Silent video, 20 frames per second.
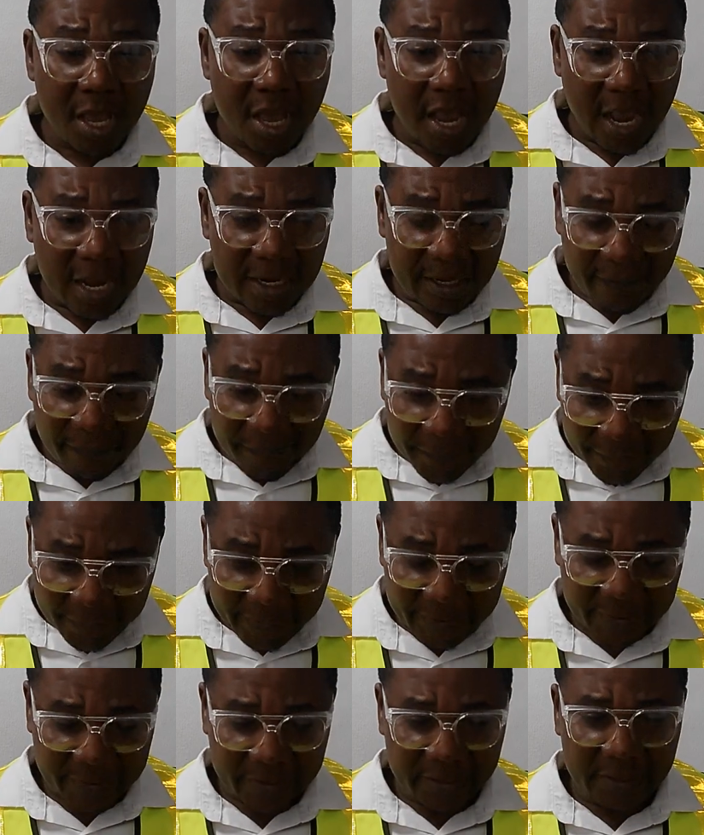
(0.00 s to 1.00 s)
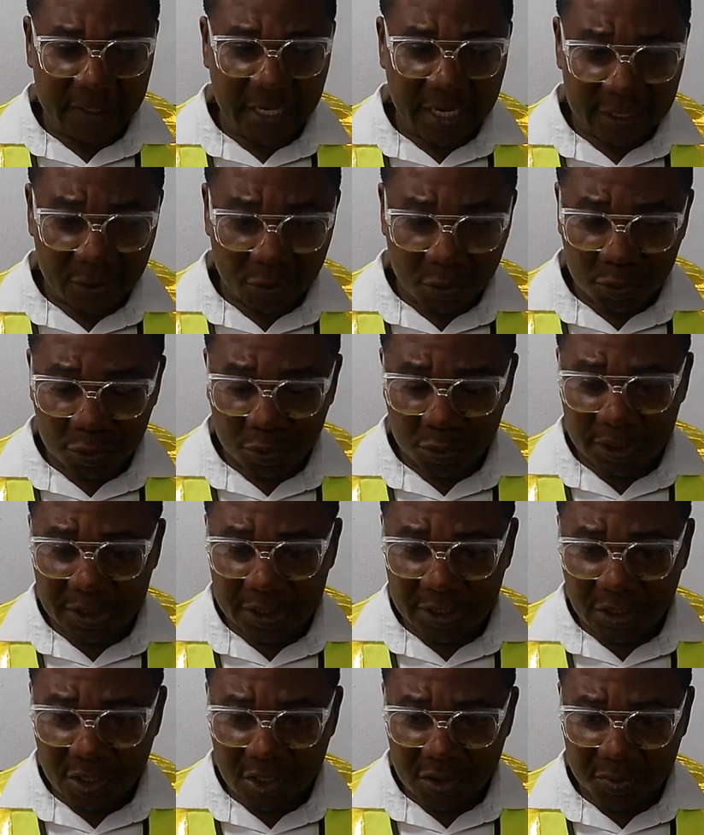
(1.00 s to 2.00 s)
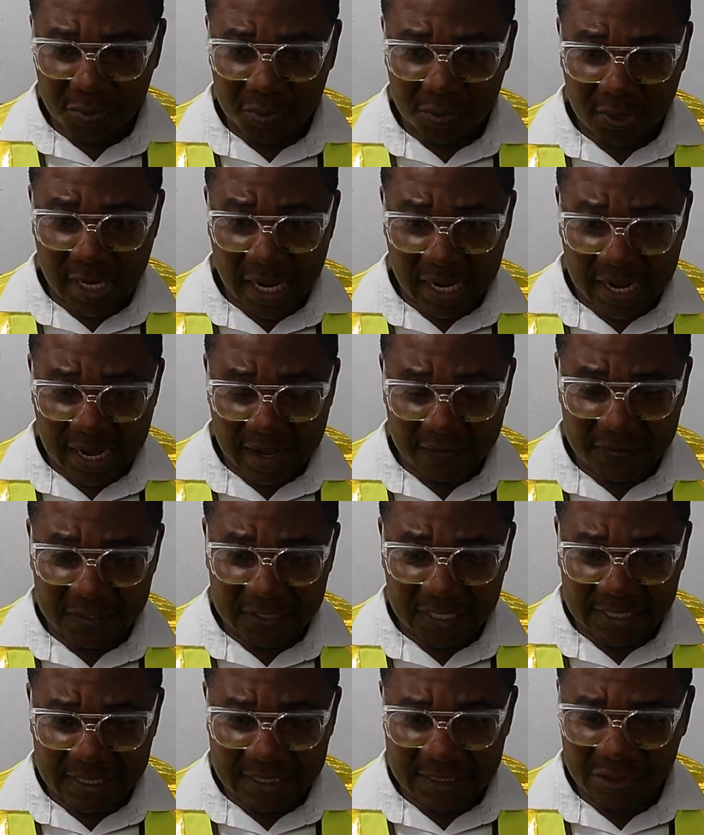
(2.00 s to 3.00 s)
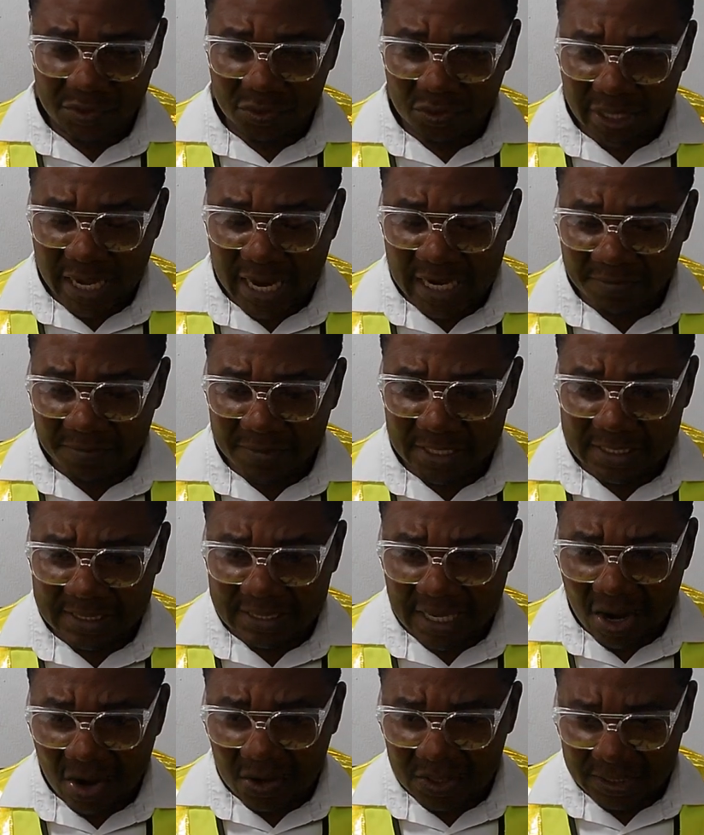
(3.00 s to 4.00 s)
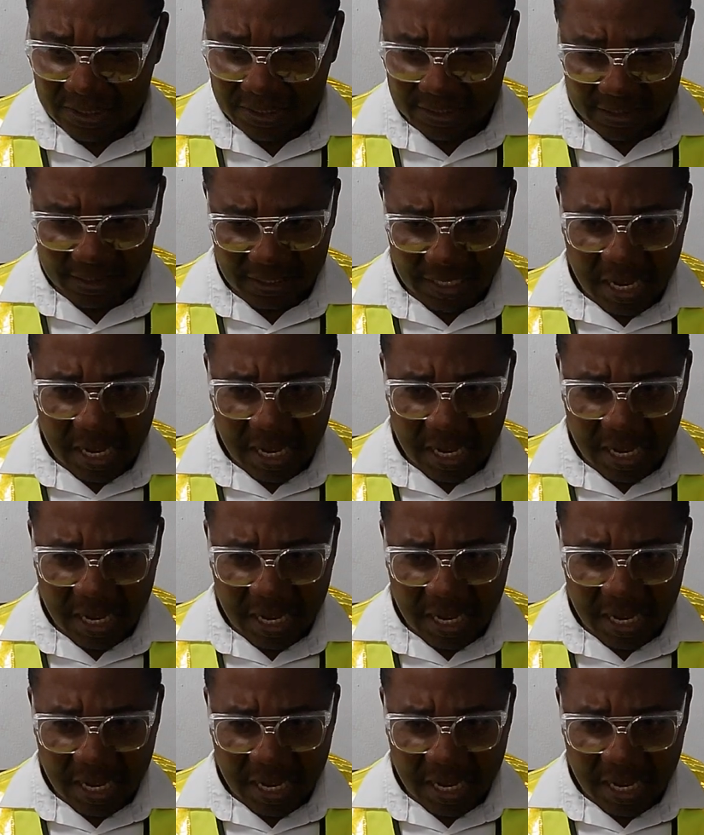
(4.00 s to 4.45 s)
And the first thing that they will do in the hospital, like I've said, is to administer oxygen.